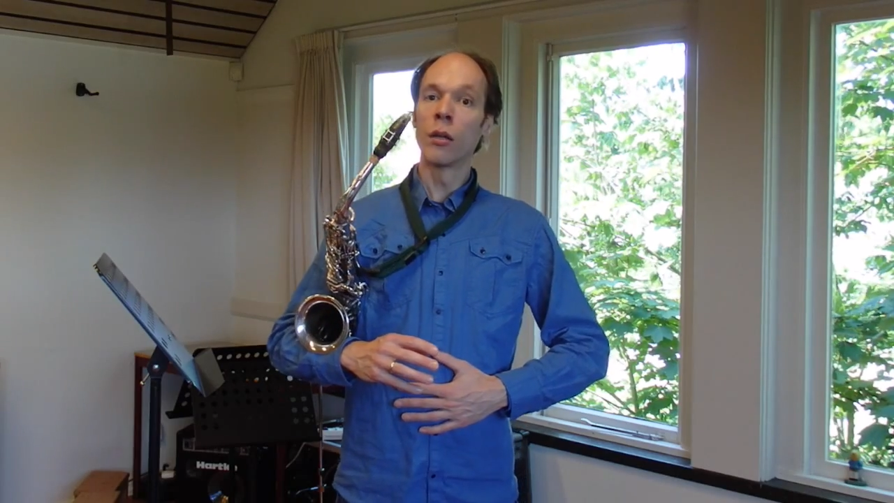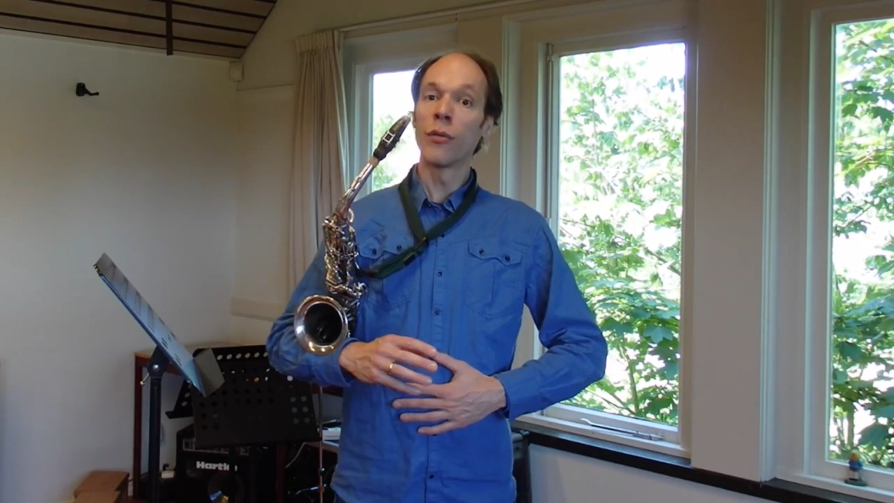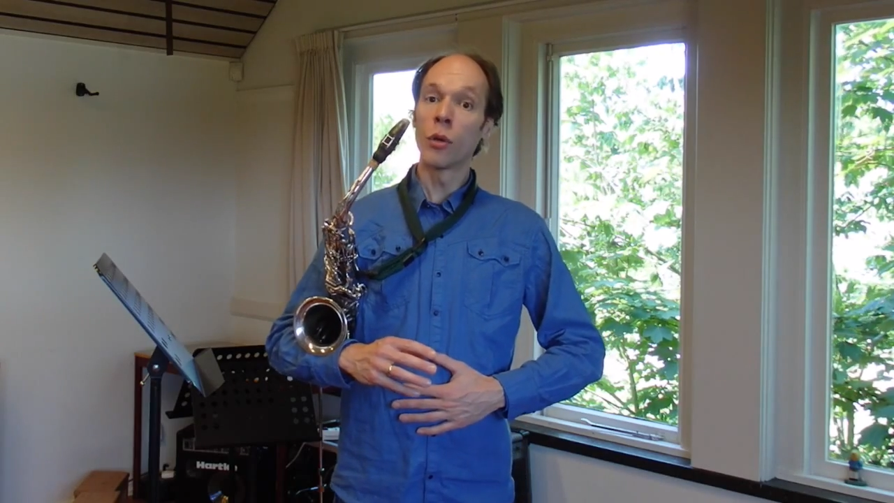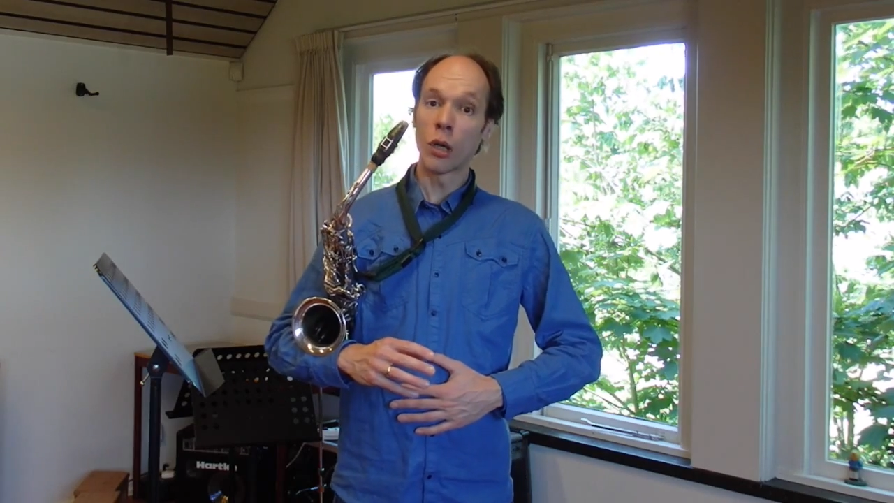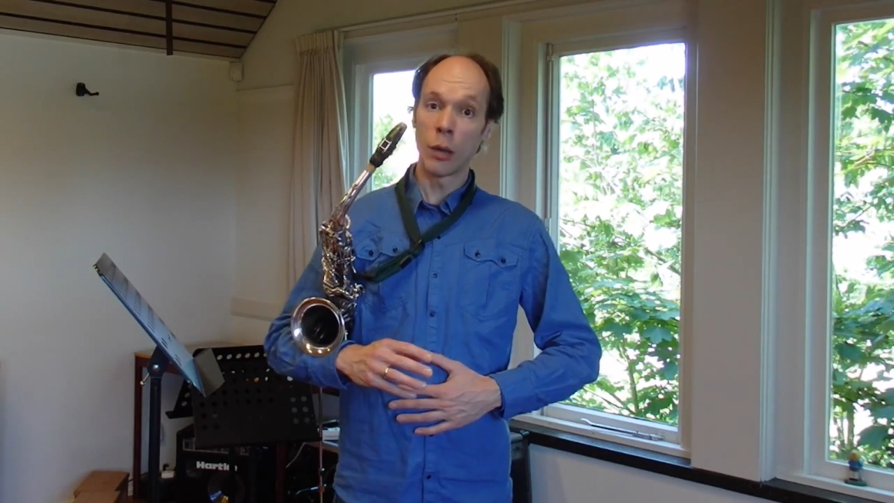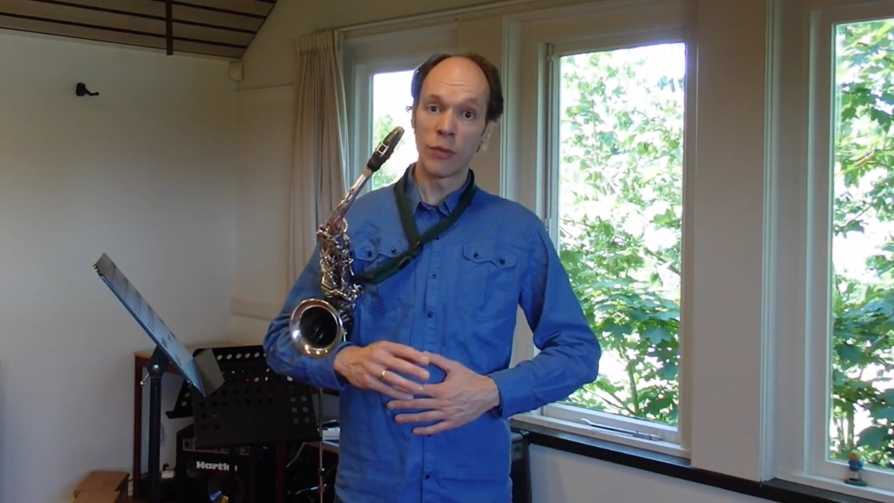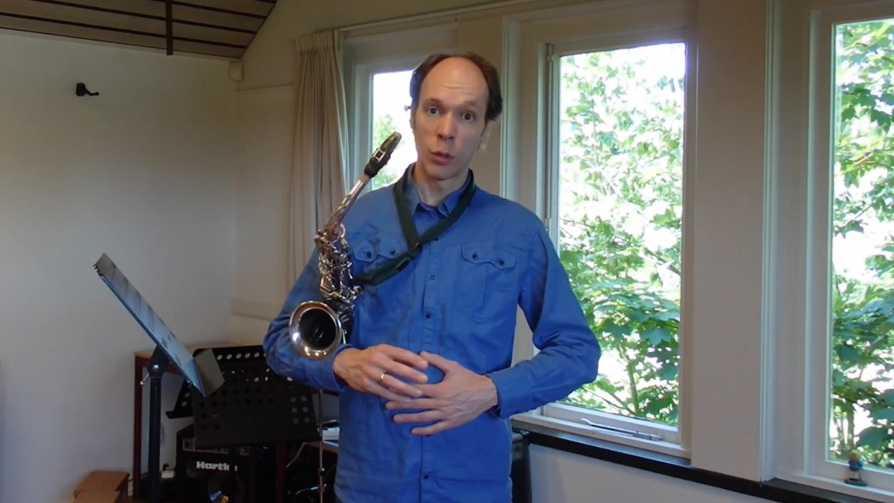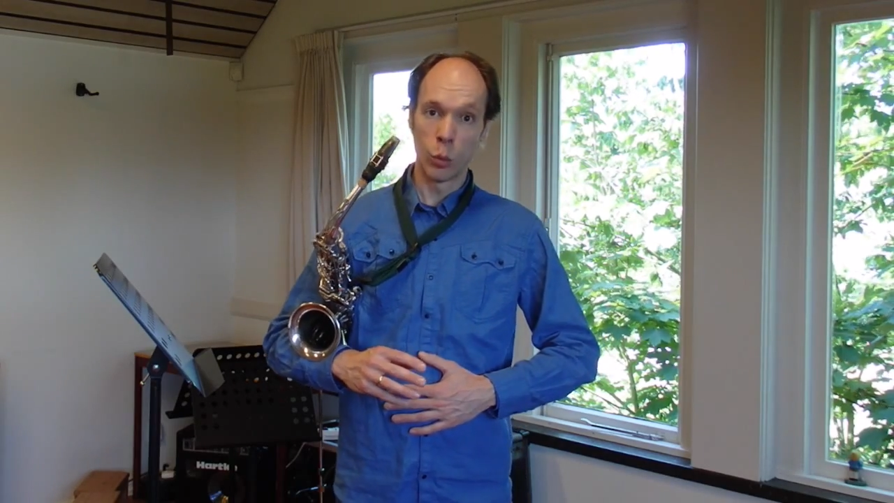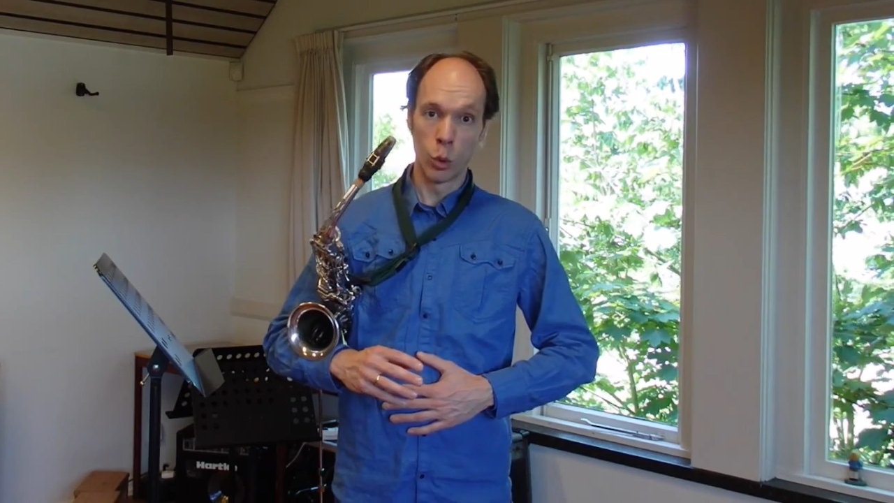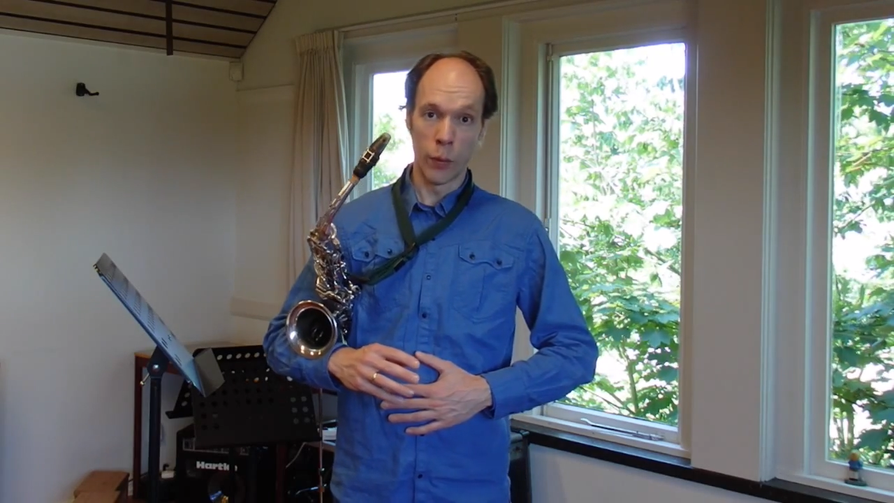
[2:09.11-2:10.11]
feel
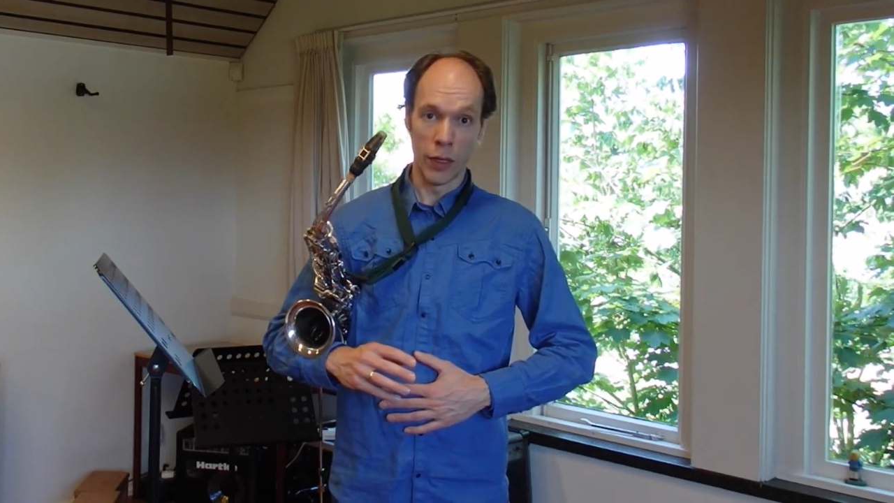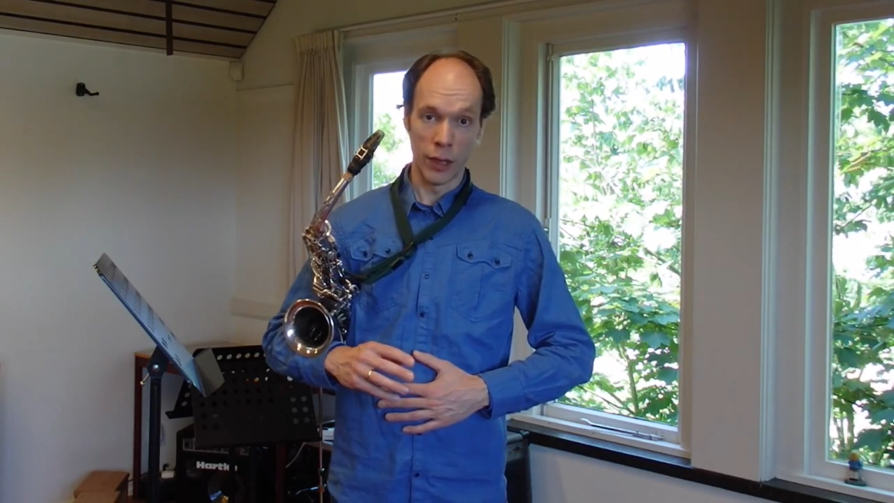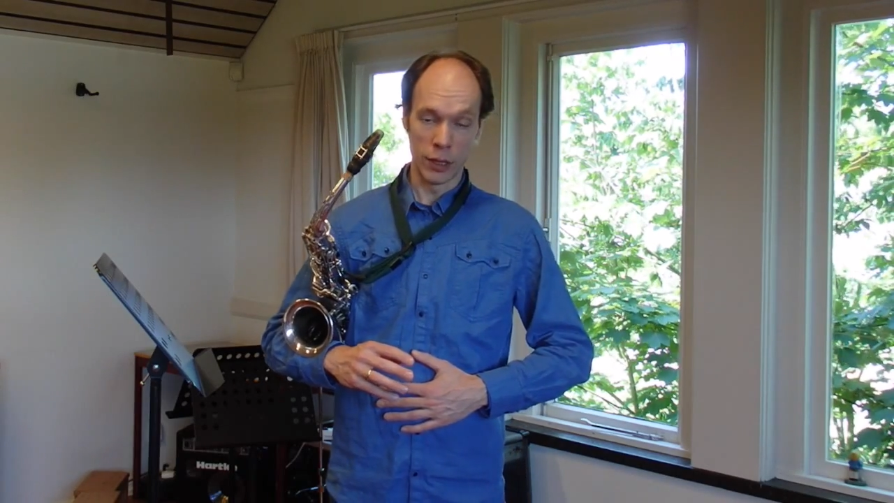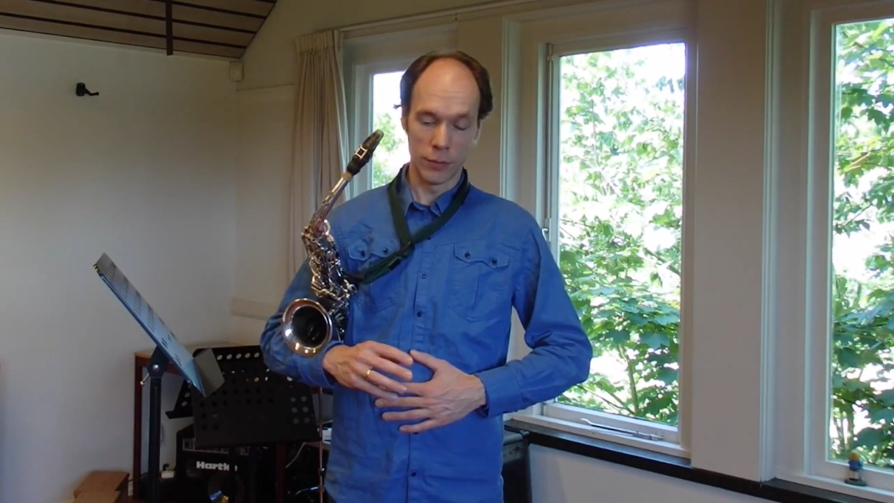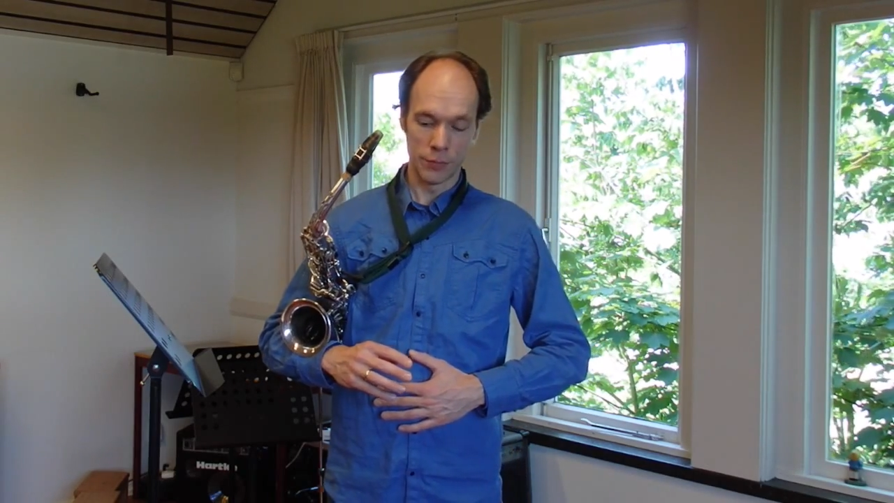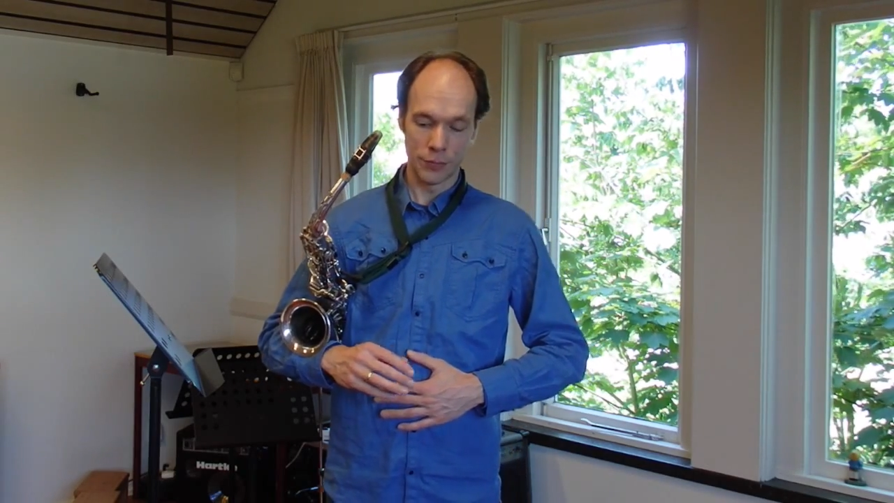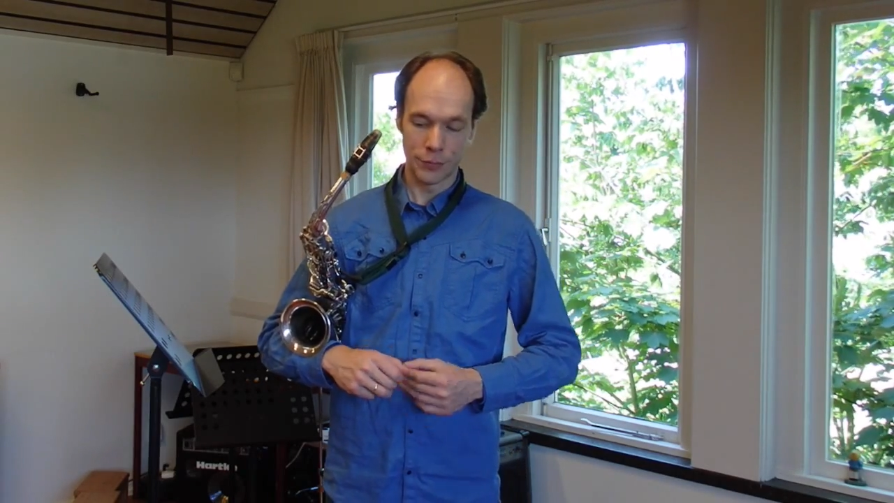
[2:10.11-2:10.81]
comfortable with this.